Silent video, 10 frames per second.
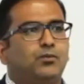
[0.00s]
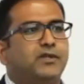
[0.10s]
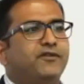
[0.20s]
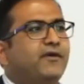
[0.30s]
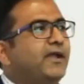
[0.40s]
We
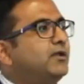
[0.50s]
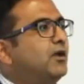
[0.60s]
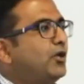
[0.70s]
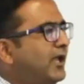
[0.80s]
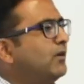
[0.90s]
defined,
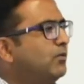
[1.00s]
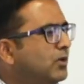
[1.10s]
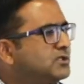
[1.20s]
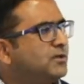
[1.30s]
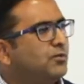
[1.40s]
okay,
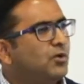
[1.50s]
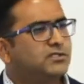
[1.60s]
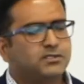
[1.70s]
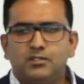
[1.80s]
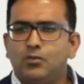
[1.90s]
what's the
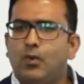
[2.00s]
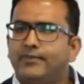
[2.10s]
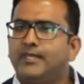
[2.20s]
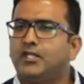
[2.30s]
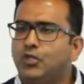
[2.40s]
one
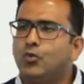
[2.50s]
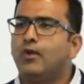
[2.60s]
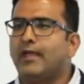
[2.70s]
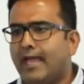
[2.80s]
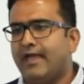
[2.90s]
thing that you
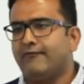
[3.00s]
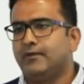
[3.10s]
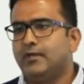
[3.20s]
want to have?